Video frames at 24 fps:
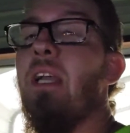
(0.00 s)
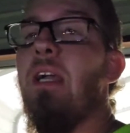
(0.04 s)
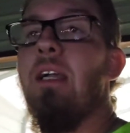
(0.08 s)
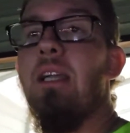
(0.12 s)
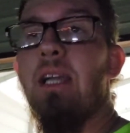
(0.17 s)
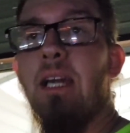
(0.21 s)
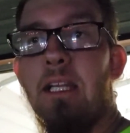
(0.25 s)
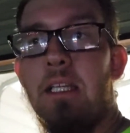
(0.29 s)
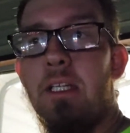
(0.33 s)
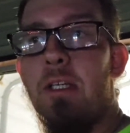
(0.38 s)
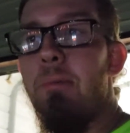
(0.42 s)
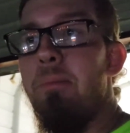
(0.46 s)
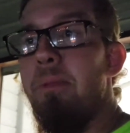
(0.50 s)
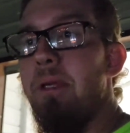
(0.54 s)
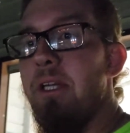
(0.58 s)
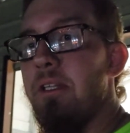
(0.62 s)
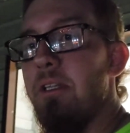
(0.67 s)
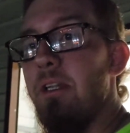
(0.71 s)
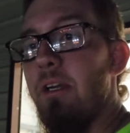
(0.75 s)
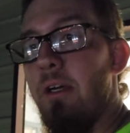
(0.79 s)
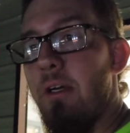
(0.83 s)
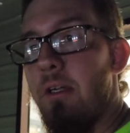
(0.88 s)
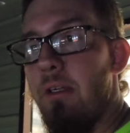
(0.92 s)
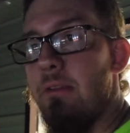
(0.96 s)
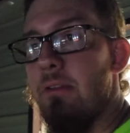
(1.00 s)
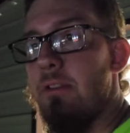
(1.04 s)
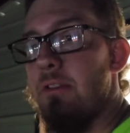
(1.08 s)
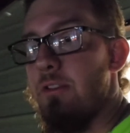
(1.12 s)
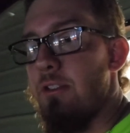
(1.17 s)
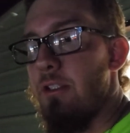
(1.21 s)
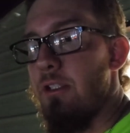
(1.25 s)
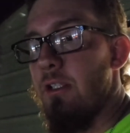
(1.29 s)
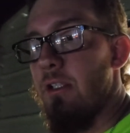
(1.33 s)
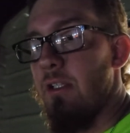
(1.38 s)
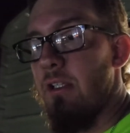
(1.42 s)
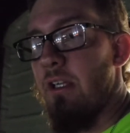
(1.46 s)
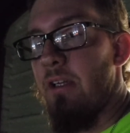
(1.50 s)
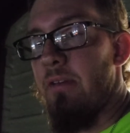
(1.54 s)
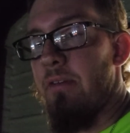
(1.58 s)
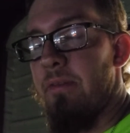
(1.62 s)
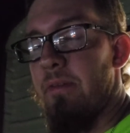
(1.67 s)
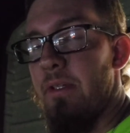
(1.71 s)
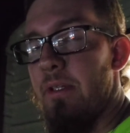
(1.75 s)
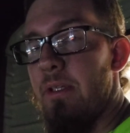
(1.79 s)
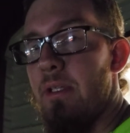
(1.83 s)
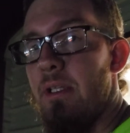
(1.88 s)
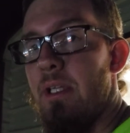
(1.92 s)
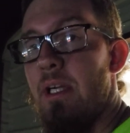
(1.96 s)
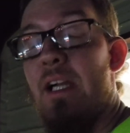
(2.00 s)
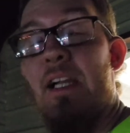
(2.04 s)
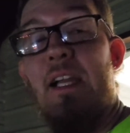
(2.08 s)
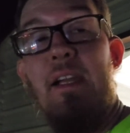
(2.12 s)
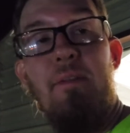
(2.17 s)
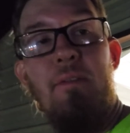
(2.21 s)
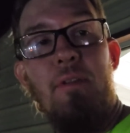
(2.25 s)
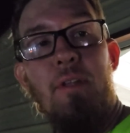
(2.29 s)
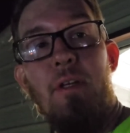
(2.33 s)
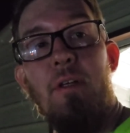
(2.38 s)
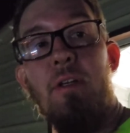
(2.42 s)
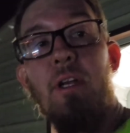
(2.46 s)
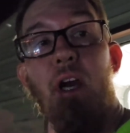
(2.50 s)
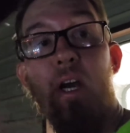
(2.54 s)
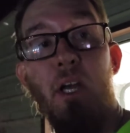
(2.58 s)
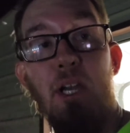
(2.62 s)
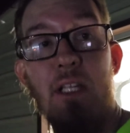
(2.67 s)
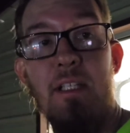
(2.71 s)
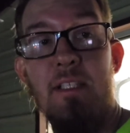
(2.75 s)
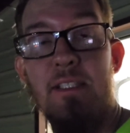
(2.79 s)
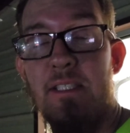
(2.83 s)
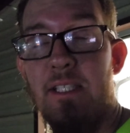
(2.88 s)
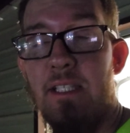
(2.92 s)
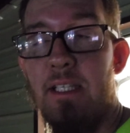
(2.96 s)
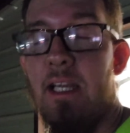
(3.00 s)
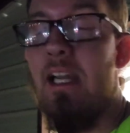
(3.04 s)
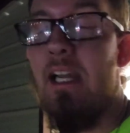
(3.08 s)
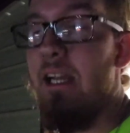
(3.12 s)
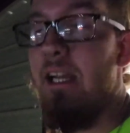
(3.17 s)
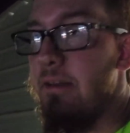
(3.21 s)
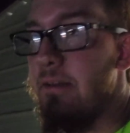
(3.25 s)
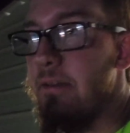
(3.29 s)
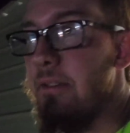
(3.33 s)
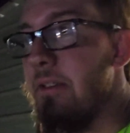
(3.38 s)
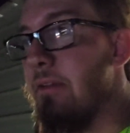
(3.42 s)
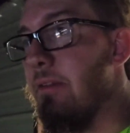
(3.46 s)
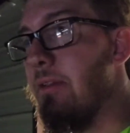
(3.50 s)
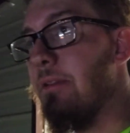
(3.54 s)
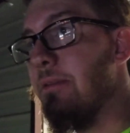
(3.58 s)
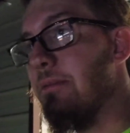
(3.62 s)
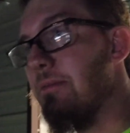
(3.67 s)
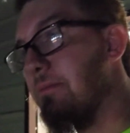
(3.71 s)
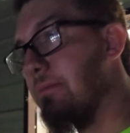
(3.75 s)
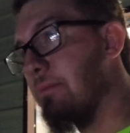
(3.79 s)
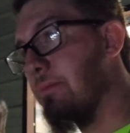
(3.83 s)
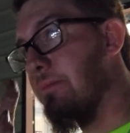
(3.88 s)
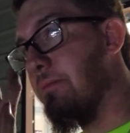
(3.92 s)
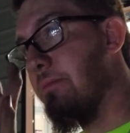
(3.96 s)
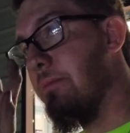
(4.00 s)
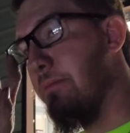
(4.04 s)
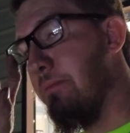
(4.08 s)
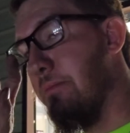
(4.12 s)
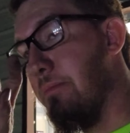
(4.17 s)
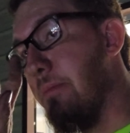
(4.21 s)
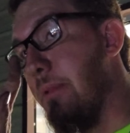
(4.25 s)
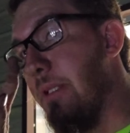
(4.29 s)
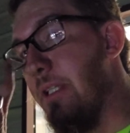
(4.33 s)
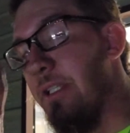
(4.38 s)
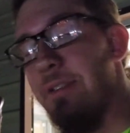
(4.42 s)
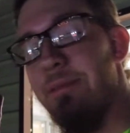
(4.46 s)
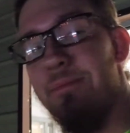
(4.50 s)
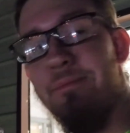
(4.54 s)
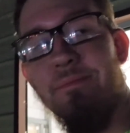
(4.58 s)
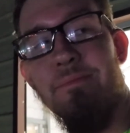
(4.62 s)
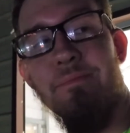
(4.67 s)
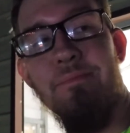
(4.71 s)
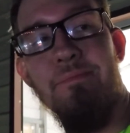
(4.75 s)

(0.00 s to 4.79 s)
I got a good bit done on the truck, I feel like, even though y'all didn't see half of it. But,